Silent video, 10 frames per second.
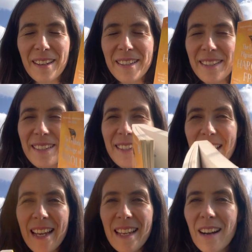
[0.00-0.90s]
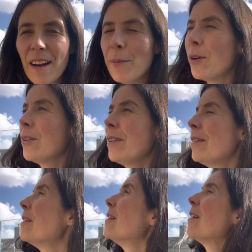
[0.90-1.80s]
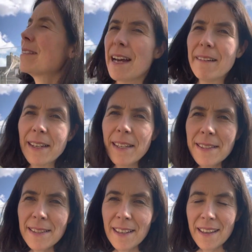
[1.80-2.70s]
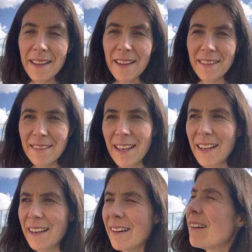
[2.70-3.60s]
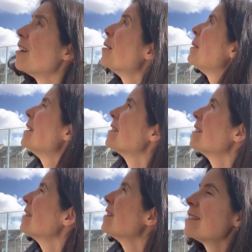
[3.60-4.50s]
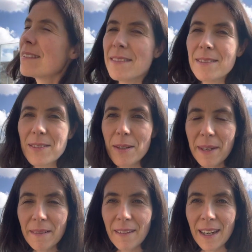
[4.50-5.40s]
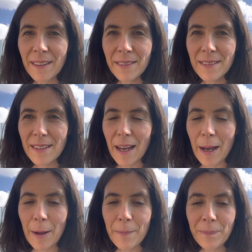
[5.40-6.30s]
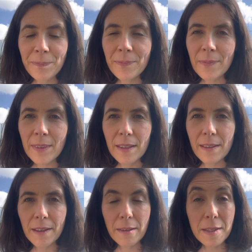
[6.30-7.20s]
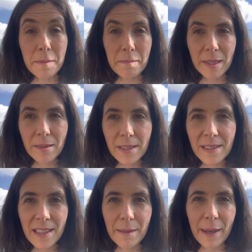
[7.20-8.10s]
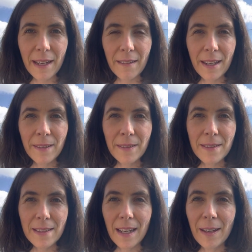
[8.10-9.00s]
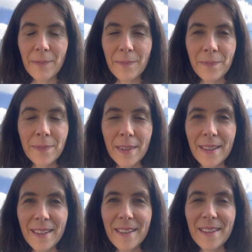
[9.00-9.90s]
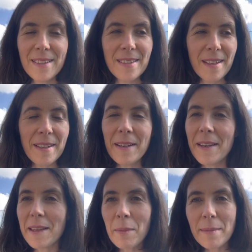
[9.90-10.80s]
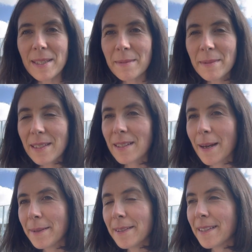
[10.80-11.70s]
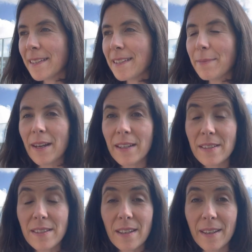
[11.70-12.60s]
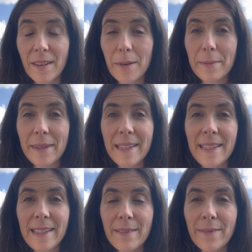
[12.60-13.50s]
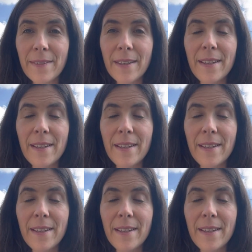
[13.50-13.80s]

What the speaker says: should say I'm on our terrace. There are pigeons zooming around. There are some builders in the background. So, you know, there might be some disturbances, but I just kind of can't believe